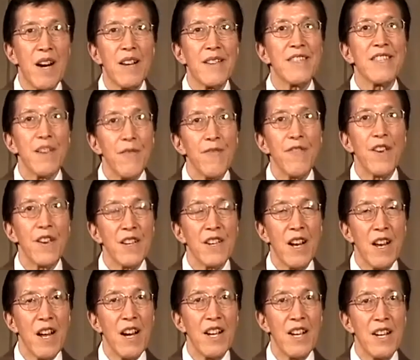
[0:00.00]
different
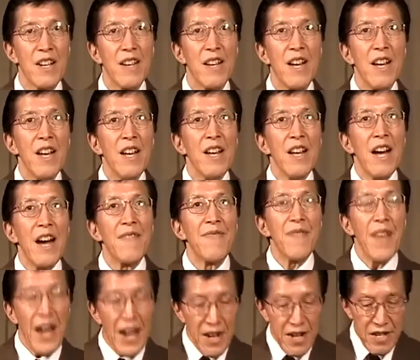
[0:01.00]
client. And
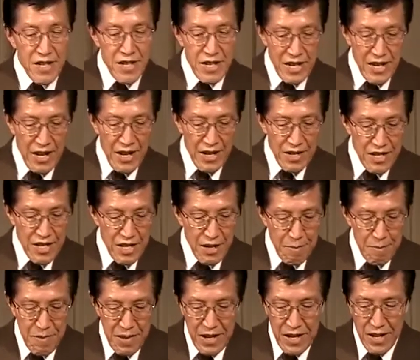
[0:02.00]
that is, again,
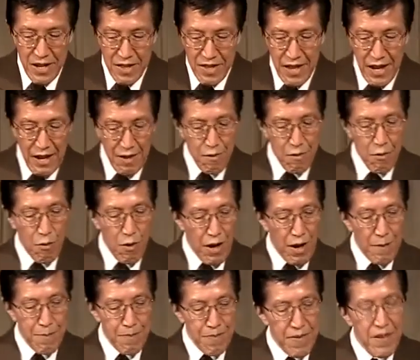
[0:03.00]
something that
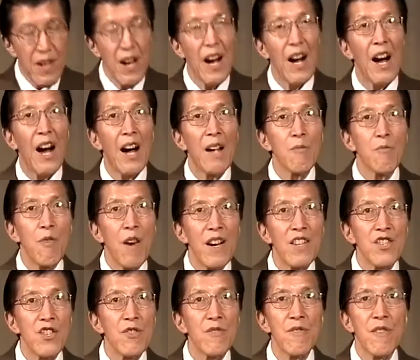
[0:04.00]
I
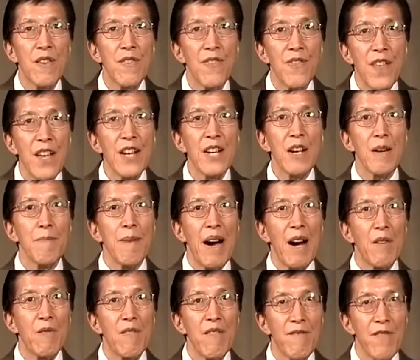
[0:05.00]
want you to think
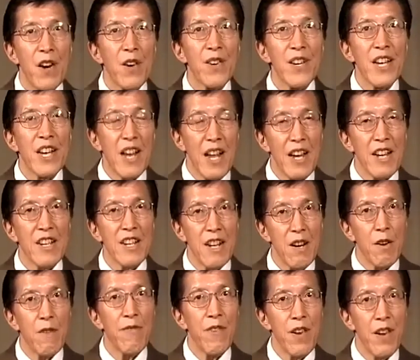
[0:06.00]
about very
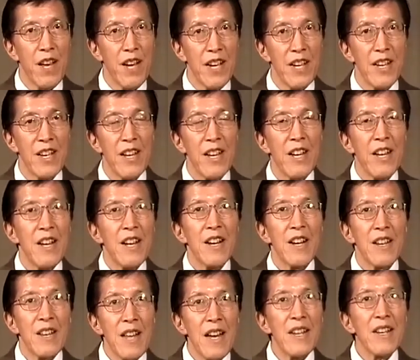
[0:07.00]
carefully.
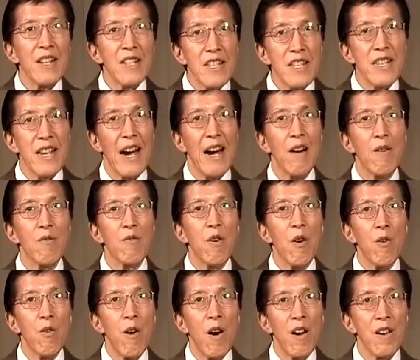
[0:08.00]
Let us now
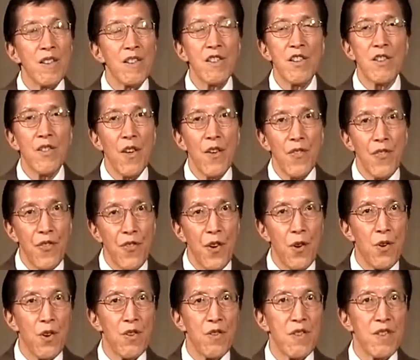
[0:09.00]
go on to the
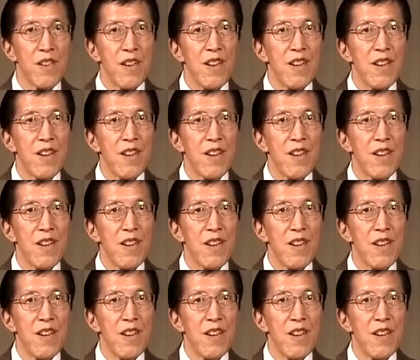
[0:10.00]
third